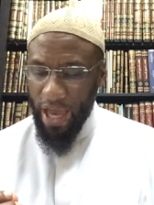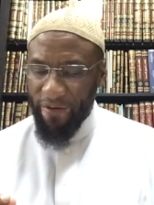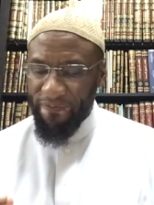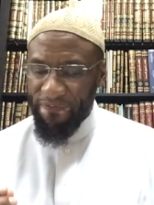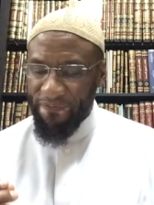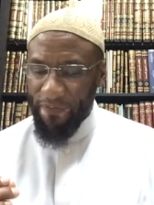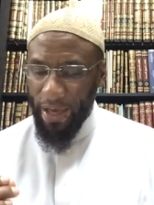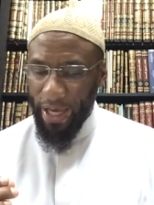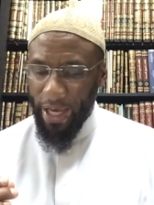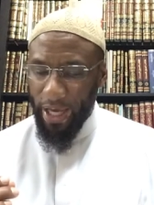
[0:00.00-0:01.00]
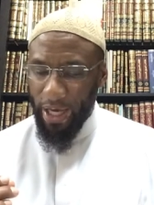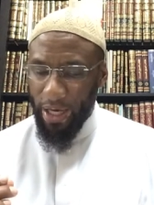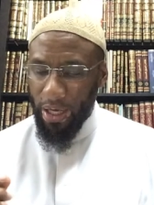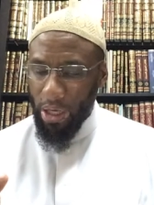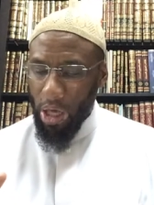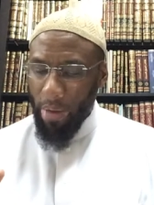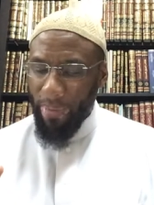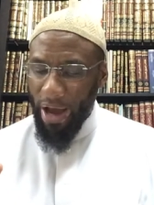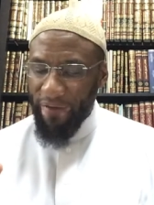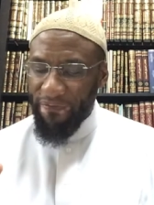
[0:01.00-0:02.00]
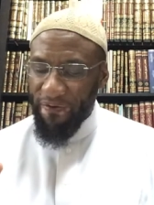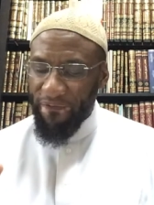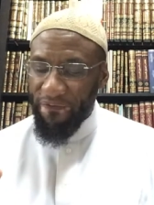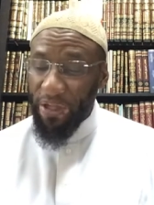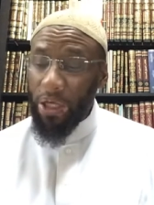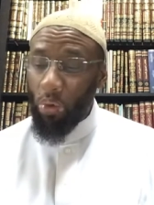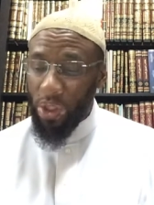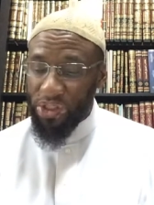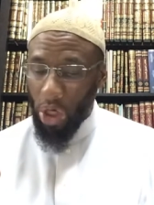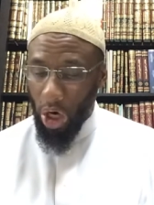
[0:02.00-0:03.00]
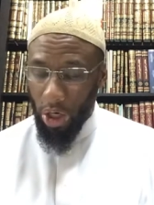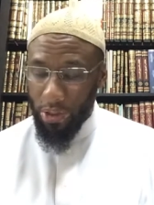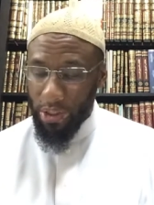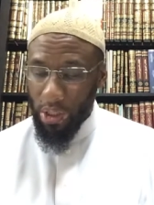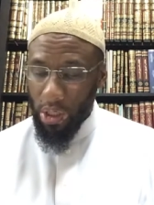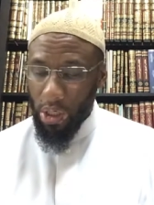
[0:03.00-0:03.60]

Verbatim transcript: and uh, by fulfilling one's heart